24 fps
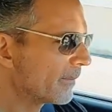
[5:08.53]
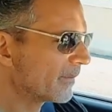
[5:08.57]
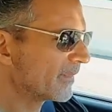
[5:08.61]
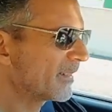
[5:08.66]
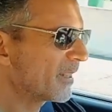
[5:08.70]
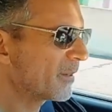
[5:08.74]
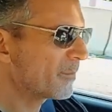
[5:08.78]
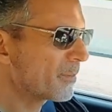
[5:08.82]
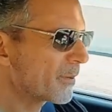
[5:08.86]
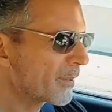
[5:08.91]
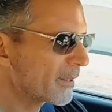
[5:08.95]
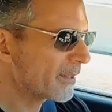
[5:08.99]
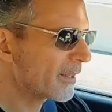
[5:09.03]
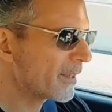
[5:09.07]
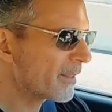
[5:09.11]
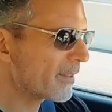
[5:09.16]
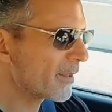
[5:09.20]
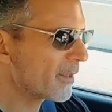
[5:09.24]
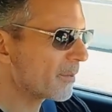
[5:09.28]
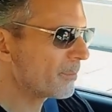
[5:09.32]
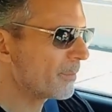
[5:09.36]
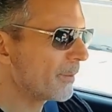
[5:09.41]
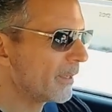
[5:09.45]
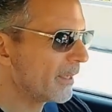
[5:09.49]
Typically
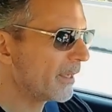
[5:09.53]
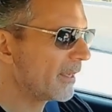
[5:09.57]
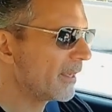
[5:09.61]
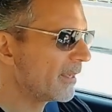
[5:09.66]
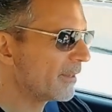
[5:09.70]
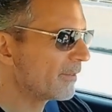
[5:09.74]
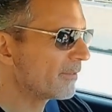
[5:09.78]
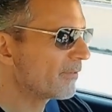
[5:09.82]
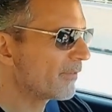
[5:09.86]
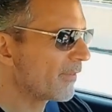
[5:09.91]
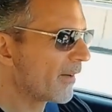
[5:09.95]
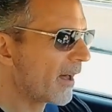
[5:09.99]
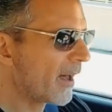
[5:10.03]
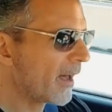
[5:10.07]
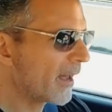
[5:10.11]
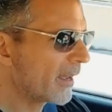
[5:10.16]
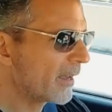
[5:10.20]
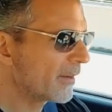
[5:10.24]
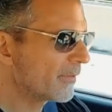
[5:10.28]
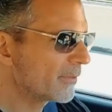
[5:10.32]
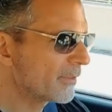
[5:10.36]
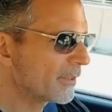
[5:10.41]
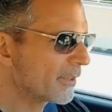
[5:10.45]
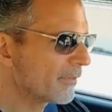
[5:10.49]
there'll be
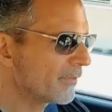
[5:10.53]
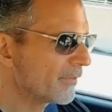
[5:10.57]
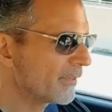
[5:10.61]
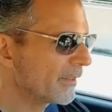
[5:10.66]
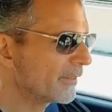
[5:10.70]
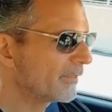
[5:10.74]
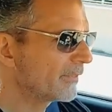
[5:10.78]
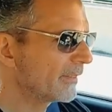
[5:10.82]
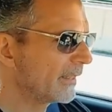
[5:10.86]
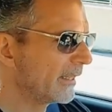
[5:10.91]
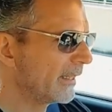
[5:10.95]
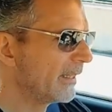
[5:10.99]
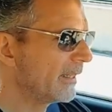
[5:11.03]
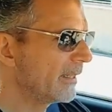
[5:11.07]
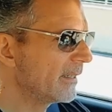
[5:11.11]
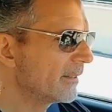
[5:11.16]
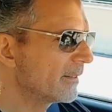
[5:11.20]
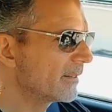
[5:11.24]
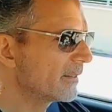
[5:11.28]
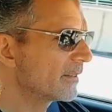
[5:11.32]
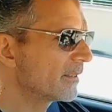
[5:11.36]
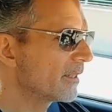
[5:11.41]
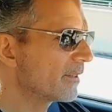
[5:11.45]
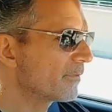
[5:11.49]
5 to
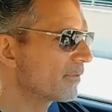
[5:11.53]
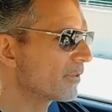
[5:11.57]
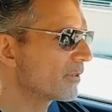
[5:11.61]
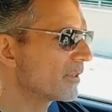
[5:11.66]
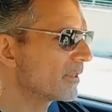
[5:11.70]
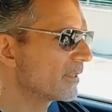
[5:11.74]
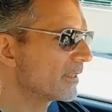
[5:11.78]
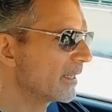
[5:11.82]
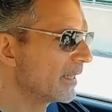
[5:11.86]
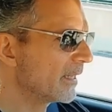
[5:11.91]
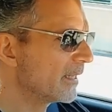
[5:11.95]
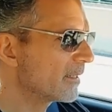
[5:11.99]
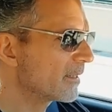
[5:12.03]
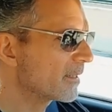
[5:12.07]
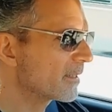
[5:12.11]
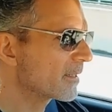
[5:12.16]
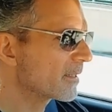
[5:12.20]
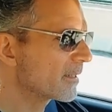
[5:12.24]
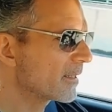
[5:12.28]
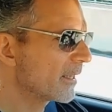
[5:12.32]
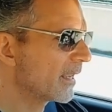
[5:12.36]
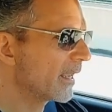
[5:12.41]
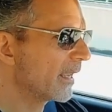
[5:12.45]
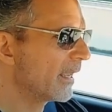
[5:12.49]
15 different tints